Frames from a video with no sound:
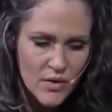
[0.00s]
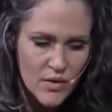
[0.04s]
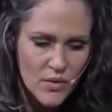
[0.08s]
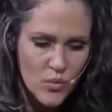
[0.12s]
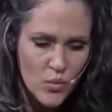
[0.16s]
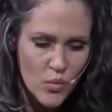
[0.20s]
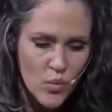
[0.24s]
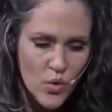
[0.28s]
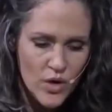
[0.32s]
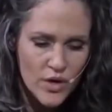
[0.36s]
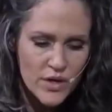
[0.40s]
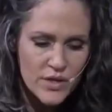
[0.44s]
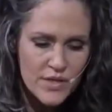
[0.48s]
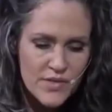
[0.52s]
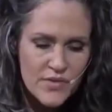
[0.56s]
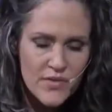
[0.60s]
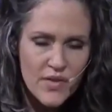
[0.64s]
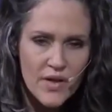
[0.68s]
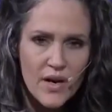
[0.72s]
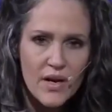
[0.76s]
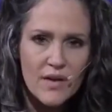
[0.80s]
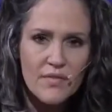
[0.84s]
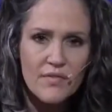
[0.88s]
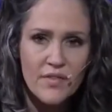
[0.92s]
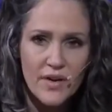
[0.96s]
Words,
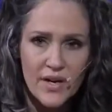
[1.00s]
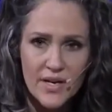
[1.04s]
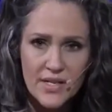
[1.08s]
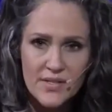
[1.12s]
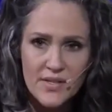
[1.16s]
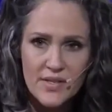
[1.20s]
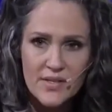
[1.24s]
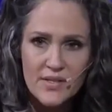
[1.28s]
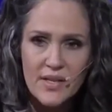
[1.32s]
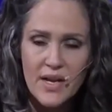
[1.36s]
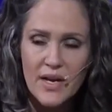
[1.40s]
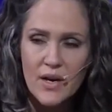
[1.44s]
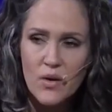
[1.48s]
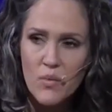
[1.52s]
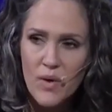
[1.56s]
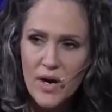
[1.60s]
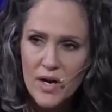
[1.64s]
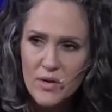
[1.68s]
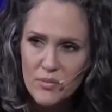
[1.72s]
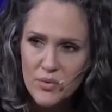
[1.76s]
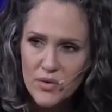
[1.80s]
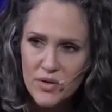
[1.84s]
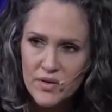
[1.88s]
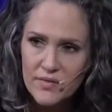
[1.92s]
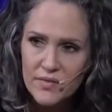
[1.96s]
phrases like
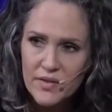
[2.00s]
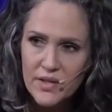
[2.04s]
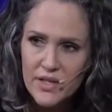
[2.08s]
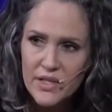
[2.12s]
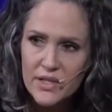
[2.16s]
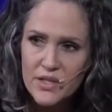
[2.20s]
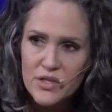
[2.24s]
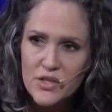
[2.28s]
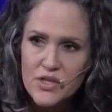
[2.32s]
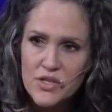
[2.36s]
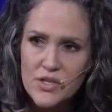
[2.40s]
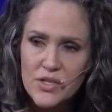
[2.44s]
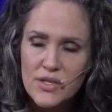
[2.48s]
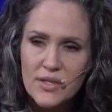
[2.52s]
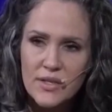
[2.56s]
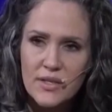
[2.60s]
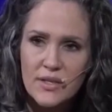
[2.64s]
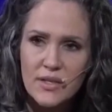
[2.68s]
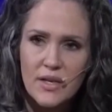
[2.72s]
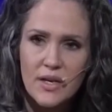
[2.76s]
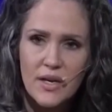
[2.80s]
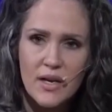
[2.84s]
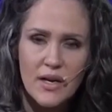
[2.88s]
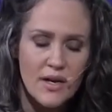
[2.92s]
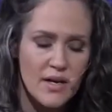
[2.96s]
white privilege,
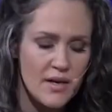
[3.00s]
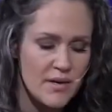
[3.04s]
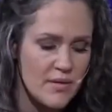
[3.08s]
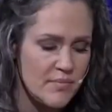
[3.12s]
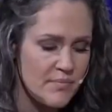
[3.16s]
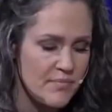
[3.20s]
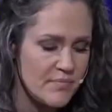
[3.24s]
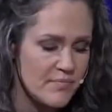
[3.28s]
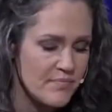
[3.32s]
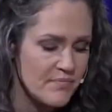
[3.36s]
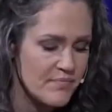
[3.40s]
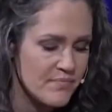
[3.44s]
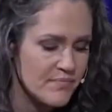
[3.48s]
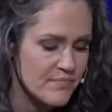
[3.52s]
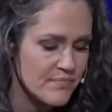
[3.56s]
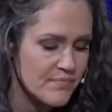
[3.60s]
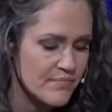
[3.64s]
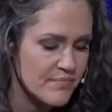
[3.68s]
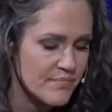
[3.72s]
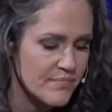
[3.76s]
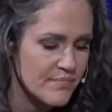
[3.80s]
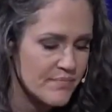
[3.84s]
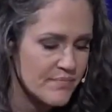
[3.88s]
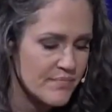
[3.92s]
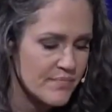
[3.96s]
um,
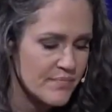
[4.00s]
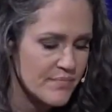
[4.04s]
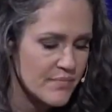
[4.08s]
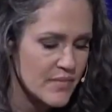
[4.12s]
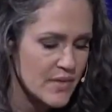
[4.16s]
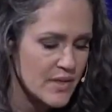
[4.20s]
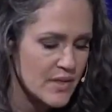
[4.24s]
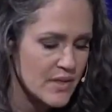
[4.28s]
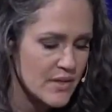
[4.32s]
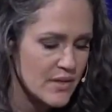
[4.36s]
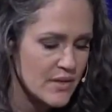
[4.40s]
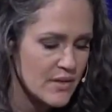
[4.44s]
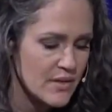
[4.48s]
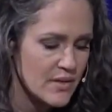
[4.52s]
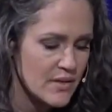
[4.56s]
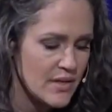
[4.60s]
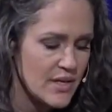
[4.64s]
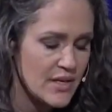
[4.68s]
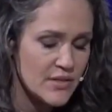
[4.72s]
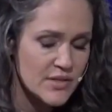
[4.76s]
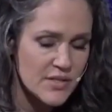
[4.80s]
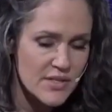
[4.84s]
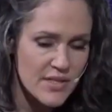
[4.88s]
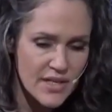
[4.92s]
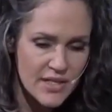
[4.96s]

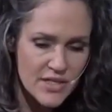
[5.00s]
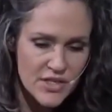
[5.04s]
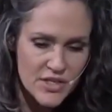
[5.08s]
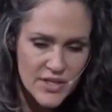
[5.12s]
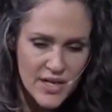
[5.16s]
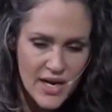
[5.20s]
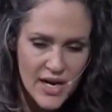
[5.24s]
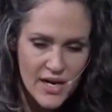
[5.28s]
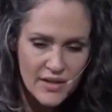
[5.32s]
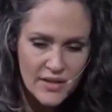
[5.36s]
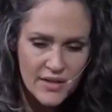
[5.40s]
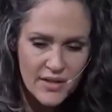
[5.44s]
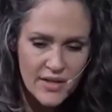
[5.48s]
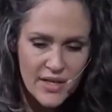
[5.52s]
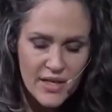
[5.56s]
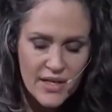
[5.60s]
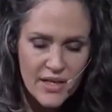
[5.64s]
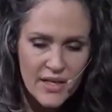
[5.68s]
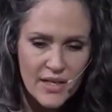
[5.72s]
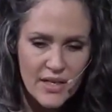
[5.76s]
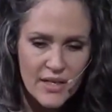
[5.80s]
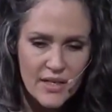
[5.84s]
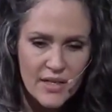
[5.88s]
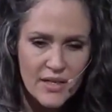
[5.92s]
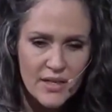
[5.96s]

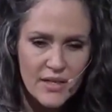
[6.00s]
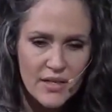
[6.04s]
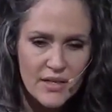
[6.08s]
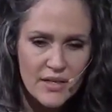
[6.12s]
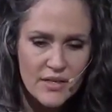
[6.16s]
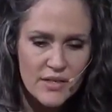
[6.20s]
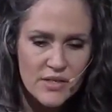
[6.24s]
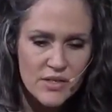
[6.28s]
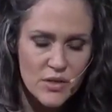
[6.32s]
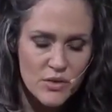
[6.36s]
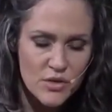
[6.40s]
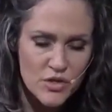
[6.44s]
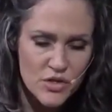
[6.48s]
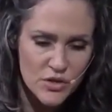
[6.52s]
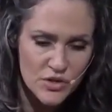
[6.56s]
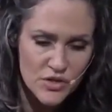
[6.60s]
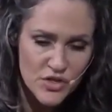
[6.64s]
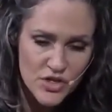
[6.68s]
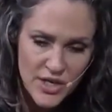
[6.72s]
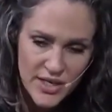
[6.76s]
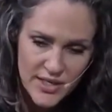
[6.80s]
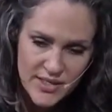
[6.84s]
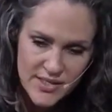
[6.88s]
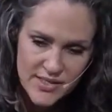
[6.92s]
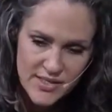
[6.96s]
intersectionality, social
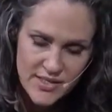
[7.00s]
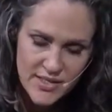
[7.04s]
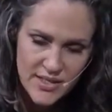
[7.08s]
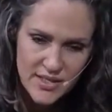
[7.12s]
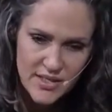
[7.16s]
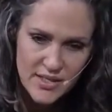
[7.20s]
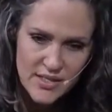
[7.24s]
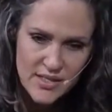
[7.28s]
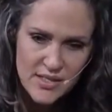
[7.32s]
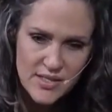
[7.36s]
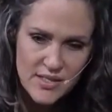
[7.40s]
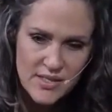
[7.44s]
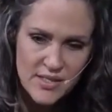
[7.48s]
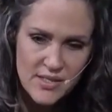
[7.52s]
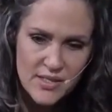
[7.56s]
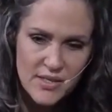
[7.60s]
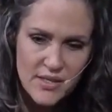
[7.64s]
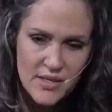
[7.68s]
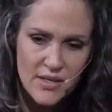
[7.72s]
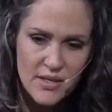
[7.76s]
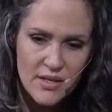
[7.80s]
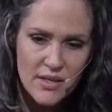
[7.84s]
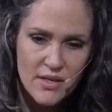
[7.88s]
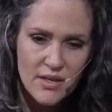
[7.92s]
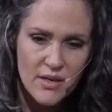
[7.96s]
justice,
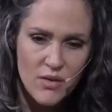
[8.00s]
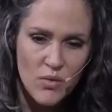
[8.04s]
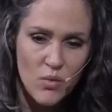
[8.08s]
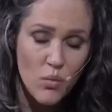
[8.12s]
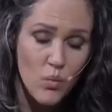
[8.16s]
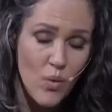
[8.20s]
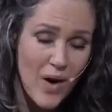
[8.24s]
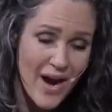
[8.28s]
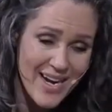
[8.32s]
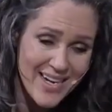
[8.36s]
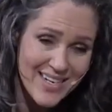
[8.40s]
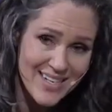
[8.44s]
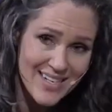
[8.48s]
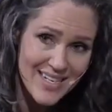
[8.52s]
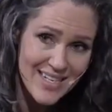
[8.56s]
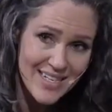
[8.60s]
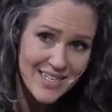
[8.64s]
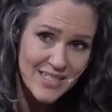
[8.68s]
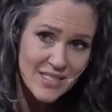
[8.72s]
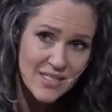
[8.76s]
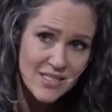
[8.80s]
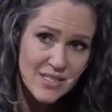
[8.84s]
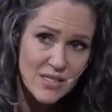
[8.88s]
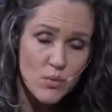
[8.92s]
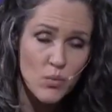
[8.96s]

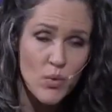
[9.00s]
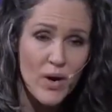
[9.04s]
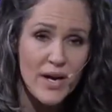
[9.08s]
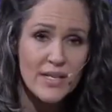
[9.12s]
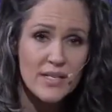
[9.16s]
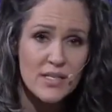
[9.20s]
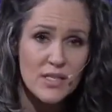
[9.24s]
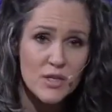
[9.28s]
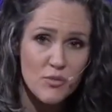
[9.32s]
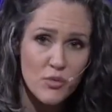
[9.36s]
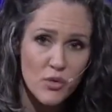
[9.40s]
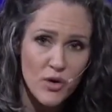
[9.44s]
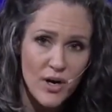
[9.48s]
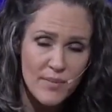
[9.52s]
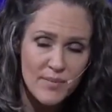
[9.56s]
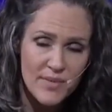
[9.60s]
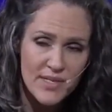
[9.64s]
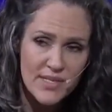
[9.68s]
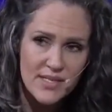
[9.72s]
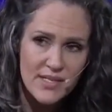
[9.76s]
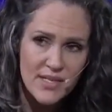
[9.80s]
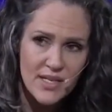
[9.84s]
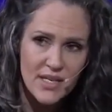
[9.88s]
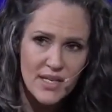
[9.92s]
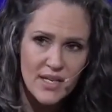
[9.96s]
whiteness, white
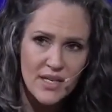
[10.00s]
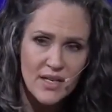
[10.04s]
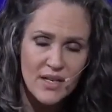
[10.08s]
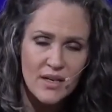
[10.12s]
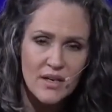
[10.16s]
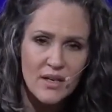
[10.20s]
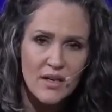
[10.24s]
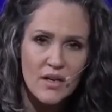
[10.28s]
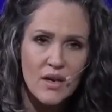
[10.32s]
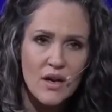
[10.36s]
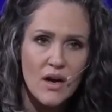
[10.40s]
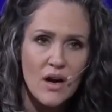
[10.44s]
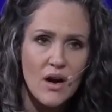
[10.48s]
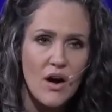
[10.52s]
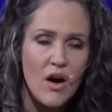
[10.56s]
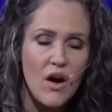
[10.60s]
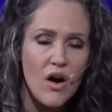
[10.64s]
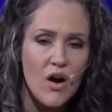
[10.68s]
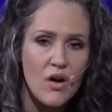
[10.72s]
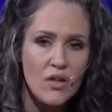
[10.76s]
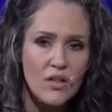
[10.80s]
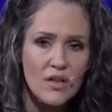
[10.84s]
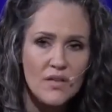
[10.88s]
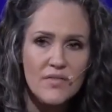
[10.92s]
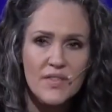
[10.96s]
supremacy,
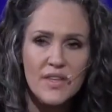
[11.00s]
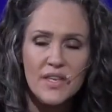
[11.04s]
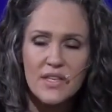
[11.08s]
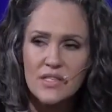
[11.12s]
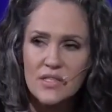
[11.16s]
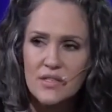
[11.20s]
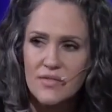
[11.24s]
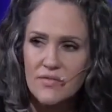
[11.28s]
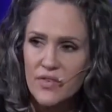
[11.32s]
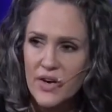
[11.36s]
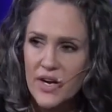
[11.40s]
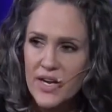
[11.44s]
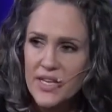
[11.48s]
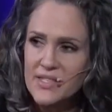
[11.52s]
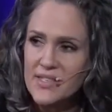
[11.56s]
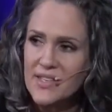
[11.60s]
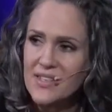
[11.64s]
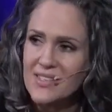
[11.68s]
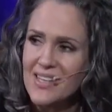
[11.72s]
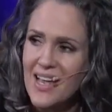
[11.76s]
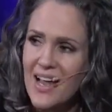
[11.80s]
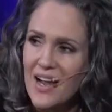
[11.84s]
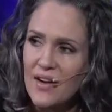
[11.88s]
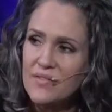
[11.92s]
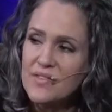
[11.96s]
all of these
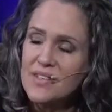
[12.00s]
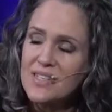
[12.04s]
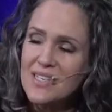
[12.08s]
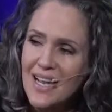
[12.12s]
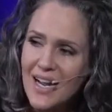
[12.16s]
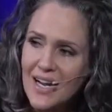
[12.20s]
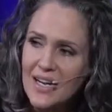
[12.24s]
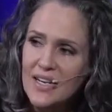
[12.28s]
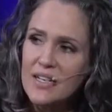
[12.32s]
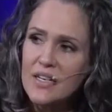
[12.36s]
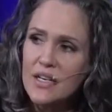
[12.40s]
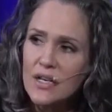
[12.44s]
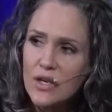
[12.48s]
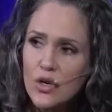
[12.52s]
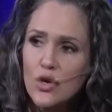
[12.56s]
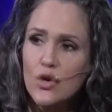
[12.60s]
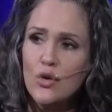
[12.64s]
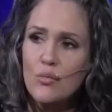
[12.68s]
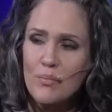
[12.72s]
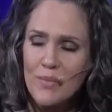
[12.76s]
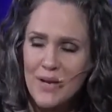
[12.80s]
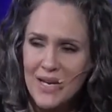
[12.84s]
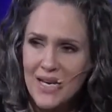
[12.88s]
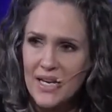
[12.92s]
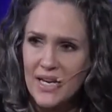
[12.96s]
phrases have technical
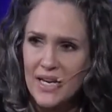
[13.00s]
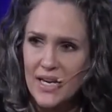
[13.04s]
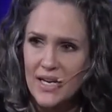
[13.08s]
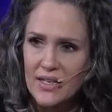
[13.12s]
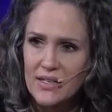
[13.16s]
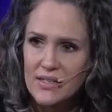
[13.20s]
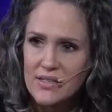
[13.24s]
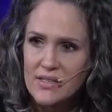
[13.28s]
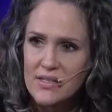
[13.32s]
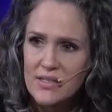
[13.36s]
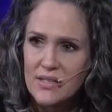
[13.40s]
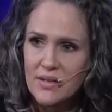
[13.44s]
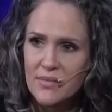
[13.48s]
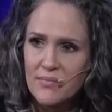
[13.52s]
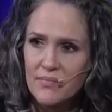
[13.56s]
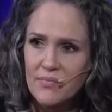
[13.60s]
meanings